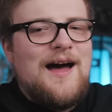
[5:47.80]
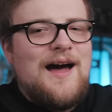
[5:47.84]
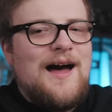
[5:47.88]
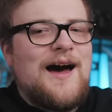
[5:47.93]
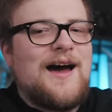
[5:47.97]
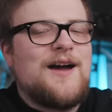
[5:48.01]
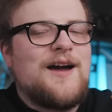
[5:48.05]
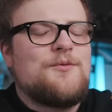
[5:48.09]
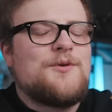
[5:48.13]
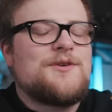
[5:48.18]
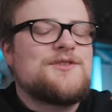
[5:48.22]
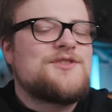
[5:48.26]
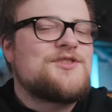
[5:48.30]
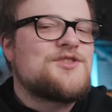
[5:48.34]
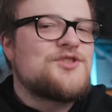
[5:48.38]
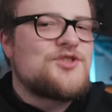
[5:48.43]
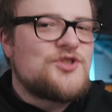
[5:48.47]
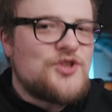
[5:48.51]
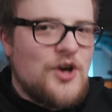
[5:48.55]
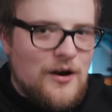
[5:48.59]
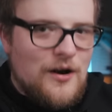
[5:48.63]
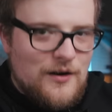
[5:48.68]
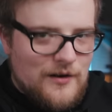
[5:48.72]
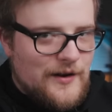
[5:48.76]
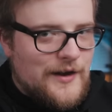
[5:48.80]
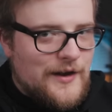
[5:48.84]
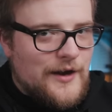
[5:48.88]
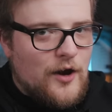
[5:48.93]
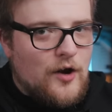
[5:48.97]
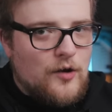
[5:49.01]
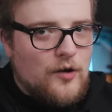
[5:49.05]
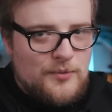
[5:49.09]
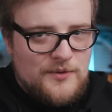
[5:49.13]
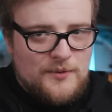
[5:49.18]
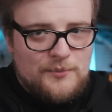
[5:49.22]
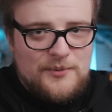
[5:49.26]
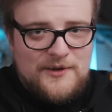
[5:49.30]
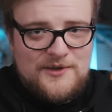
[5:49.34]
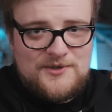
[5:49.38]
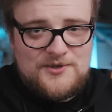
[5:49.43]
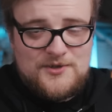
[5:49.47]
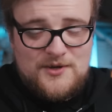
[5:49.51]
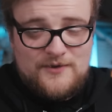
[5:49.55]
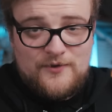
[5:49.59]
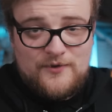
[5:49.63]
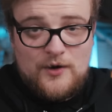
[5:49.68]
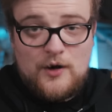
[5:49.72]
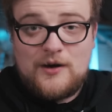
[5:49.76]
I would certainly hope the
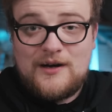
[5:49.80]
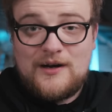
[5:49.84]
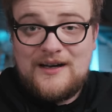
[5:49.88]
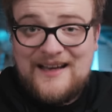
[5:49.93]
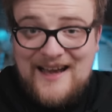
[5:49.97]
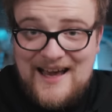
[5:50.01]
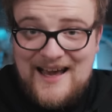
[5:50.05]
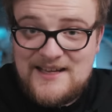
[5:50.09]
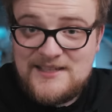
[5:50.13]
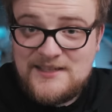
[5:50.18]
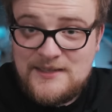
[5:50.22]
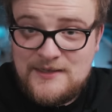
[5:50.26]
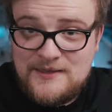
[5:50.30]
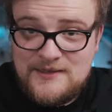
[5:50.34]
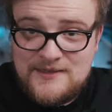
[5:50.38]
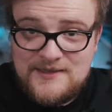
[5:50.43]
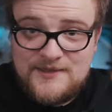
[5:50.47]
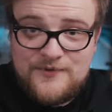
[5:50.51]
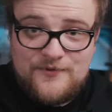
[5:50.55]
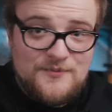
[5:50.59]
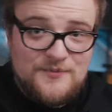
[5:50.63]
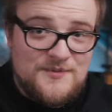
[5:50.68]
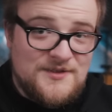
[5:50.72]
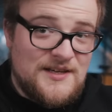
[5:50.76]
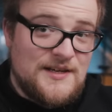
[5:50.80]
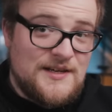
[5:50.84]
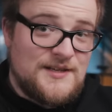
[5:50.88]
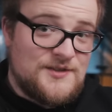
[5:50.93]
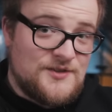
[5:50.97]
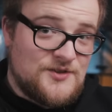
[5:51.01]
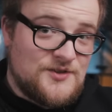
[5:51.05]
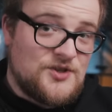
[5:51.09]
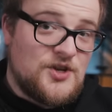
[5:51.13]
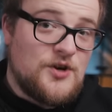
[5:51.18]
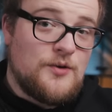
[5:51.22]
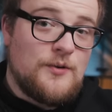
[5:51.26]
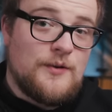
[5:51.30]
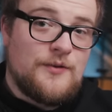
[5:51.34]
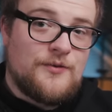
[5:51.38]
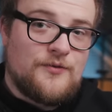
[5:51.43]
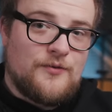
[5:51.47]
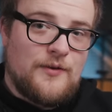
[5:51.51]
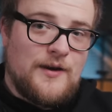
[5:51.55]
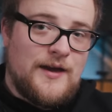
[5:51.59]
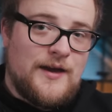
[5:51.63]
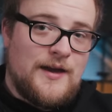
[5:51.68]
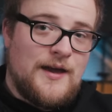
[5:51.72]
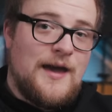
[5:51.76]
Blizzard have learned lessons from seasons 2 and
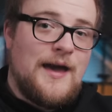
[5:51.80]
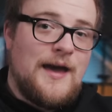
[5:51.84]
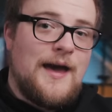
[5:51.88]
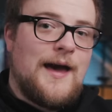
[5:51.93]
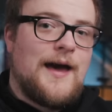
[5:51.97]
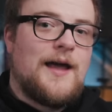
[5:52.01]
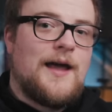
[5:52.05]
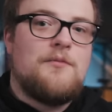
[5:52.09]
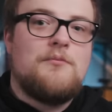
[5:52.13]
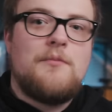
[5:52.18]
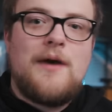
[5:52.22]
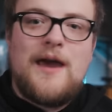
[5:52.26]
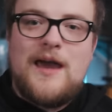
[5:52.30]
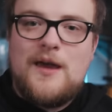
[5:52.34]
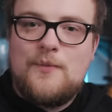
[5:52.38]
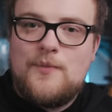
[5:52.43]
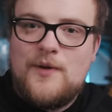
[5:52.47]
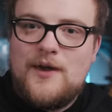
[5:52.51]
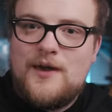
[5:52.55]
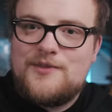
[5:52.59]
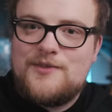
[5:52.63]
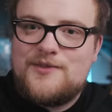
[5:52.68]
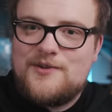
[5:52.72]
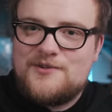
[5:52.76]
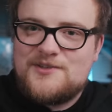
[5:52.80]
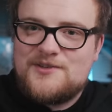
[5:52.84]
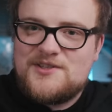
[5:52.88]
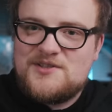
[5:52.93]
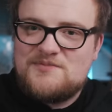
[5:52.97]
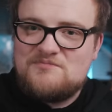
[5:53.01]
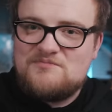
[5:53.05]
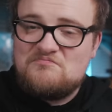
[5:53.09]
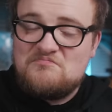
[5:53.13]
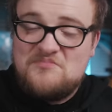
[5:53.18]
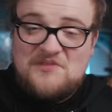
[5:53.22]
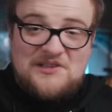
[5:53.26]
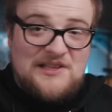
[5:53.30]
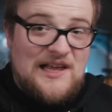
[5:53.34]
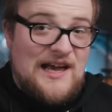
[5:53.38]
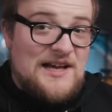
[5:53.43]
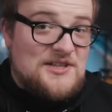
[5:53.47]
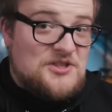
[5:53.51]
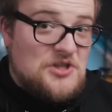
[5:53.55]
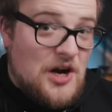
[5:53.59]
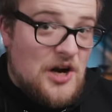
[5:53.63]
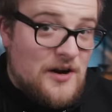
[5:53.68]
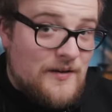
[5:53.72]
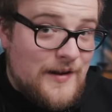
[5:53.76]
3, and maybe there's
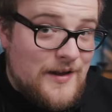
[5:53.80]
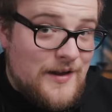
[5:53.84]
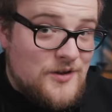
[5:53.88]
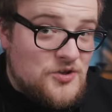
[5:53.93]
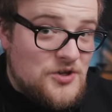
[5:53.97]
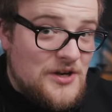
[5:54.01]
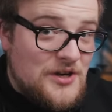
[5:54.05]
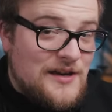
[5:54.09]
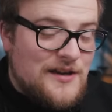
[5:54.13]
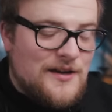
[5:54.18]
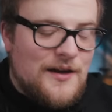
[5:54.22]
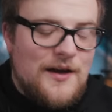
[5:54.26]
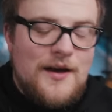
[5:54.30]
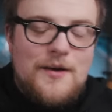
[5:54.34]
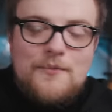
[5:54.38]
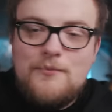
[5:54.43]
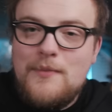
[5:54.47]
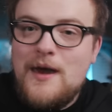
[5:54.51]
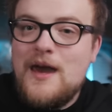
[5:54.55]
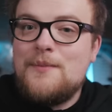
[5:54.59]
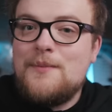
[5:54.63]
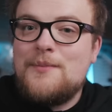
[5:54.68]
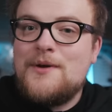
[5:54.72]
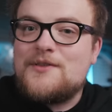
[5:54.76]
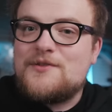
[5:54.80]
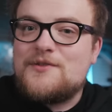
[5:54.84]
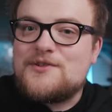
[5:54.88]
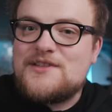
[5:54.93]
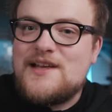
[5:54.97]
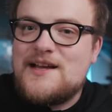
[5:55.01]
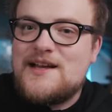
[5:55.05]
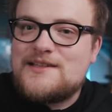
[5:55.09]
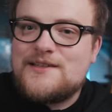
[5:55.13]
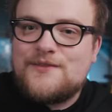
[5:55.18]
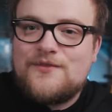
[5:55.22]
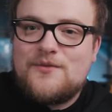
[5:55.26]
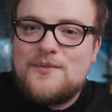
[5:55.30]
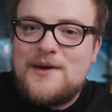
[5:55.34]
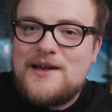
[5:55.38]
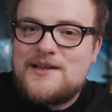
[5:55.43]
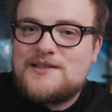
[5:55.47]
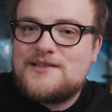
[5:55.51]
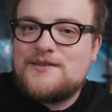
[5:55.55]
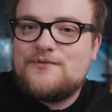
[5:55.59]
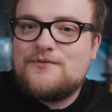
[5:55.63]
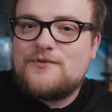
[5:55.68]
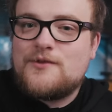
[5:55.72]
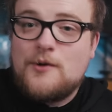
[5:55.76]
less RNG, maybe there's less of a
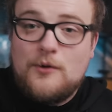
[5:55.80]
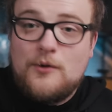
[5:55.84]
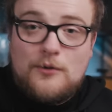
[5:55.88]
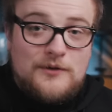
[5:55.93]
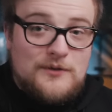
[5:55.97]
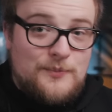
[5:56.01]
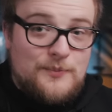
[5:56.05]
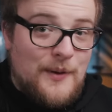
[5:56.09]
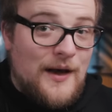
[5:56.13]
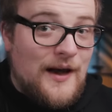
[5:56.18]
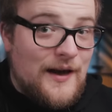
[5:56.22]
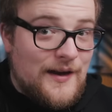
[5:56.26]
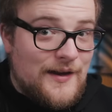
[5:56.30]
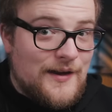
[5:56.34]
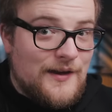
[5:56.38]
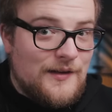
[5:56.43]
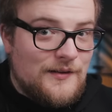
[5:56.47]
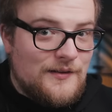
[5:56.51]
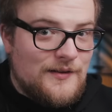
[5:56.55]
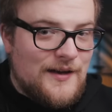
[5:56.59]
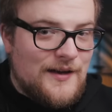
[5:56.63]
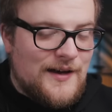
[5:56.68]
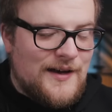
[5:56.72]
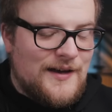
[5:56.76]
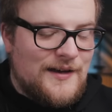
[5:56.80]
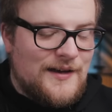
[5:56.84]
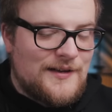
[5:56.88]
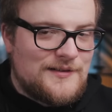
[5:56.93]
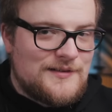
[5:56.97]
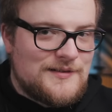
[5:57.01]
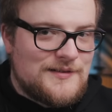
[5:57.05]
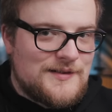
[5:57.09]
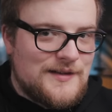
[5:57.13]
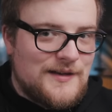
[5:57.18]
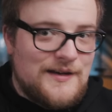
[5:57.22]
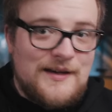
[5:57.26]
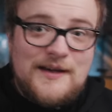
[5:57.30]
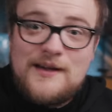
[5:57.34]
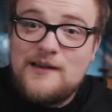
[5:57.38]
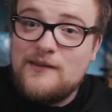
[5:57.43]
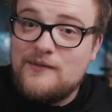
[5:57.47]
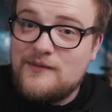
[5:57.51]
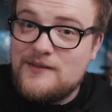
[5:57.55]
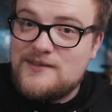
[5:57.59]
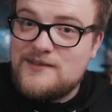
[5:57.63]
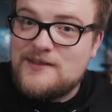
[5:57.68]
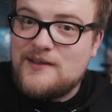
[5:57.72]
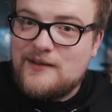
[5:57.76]
massive gold buy-in, and uh,
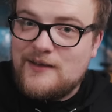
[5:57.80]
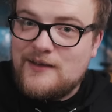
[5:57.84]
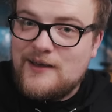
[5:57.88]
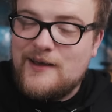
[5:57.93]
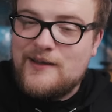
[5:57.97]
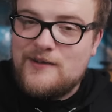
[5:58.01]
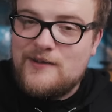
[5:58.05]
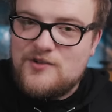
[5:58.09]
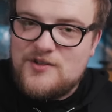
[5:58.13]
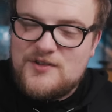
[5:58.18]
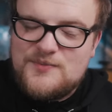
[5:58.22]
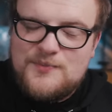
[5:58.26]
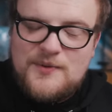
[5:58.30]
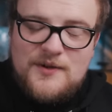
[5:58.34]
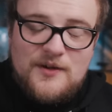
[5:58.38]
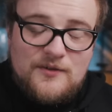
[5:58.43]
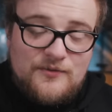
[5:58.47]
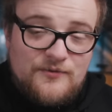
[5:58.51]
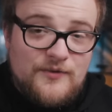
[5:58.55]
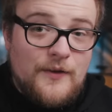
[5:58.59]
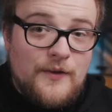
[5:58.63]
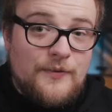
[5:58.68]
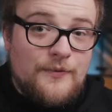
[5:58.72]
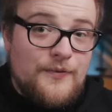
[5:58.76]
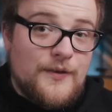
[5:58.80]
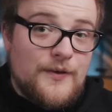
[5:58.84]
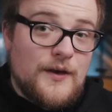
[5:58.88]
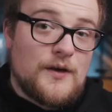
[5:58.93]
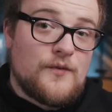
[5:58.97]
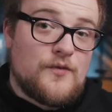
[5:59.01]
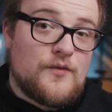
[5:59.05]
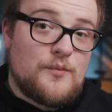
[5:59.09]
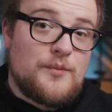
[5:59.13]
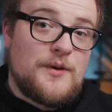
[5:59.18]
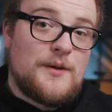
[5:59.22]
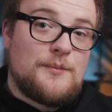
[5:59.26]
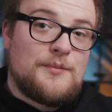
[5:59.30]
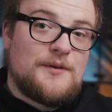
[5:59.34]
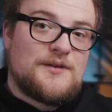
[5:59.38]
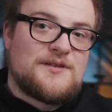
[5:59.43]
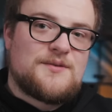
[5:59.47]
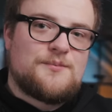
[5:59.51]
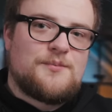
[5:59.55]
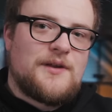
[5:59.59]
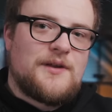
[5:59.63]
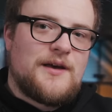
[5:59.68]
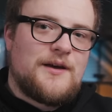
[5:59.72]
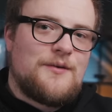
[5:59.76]
this can kind of just be a fun thing for people to
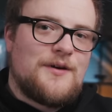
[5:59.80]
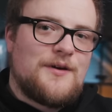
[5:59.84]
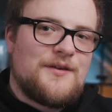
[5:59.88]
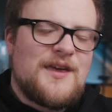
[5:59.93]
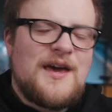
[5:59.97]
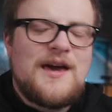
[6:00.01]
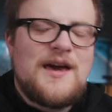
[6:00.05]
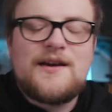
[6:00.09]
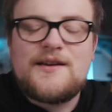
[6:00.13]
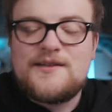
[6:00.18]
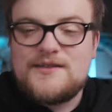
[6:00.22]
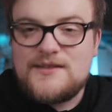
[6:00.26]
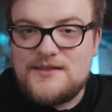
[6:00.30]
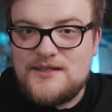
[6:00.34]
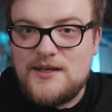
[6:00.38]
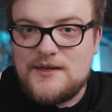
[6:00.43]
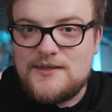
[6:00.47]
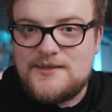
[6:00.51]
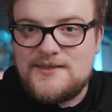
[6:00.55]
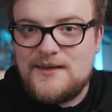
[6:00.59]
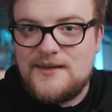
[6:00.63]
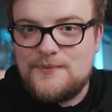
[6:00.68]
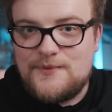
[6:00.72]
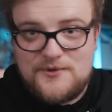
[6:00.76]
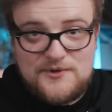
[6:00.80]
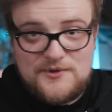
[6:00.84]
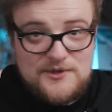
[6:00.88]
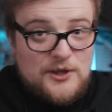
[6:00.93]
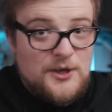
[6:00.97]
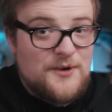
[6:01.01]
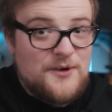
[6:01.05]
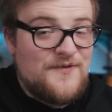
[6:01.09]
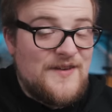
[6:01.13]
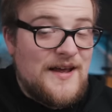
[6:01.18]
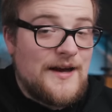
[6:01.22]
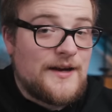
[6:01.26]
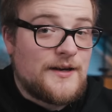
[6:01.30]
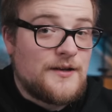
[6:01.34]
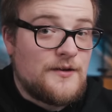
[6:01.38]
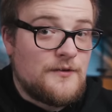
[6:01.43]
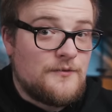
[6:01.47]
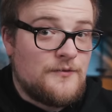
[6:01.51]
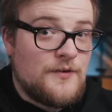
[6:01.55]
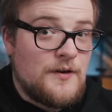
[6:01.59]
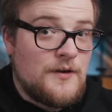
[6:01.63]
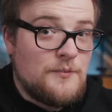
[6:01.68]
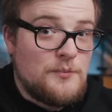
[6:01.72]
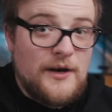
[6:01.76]
play with, because it does seem there's a lot of
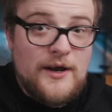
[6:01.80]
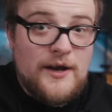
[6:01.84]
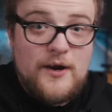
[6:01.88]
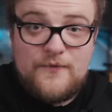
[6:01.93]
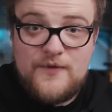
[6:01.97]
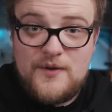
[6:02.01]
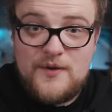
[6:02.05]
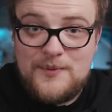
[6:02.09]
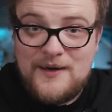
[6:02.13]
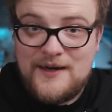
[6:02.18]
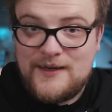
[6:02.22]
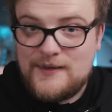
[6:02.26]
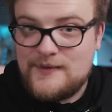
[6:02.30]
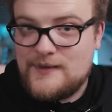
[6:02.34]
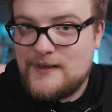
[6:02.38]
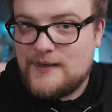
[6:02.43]
negative player feedback and